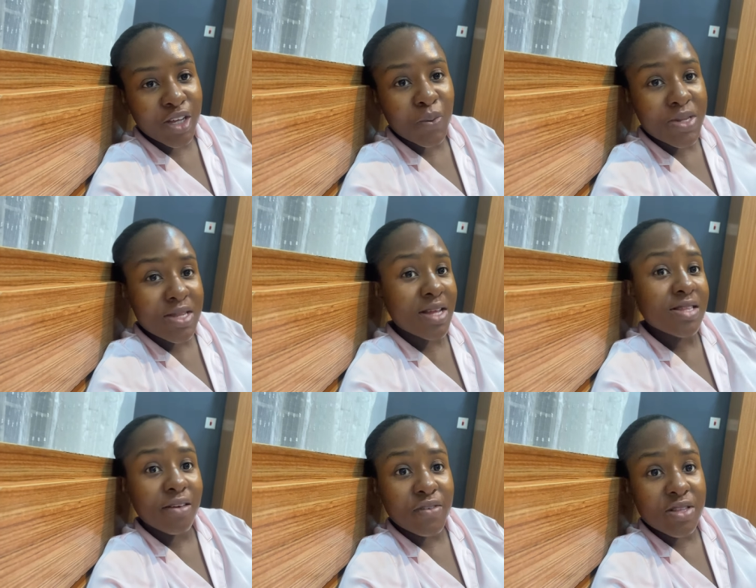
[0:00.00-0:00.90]
It was
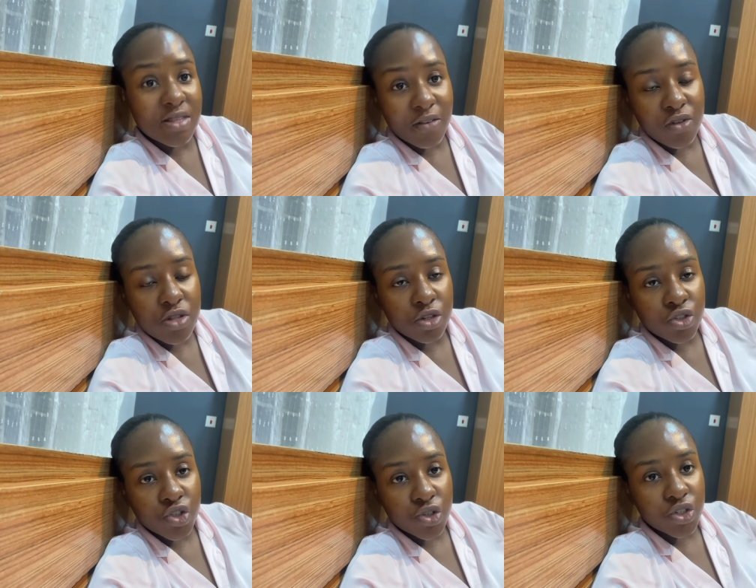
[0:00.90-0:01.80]
Thanksgiving service in
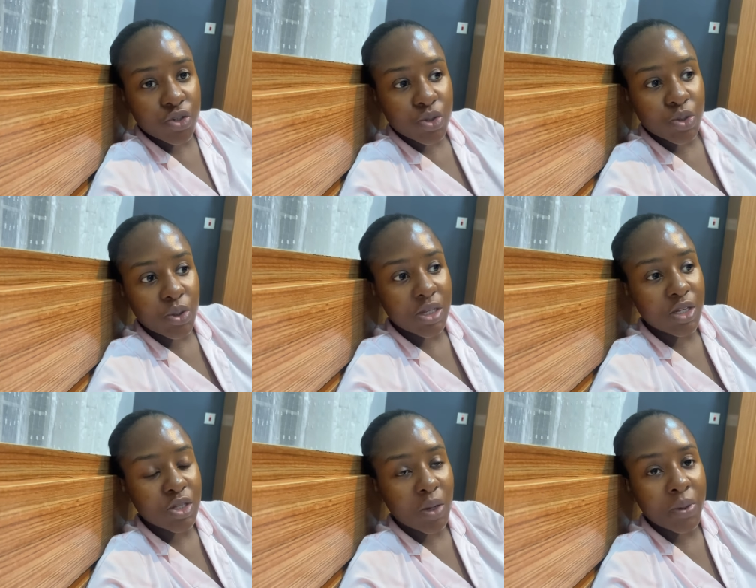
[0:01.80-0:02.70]
church on Sunday.
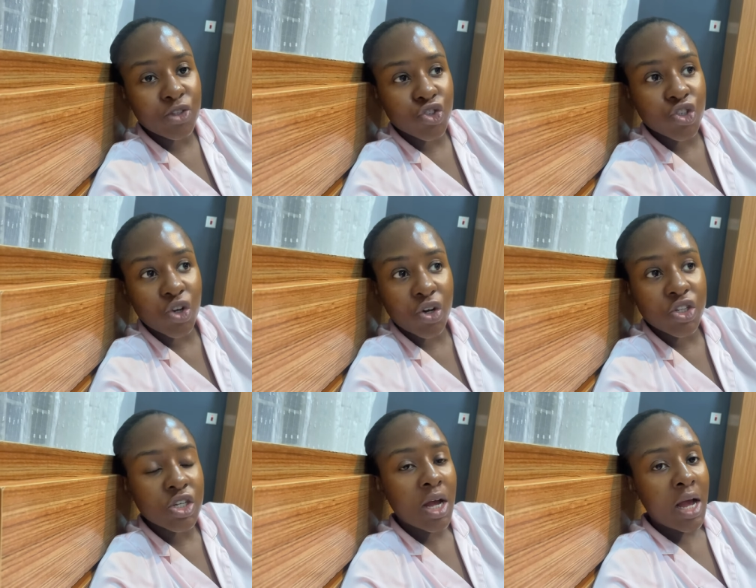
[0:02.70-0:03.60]
So I went to church.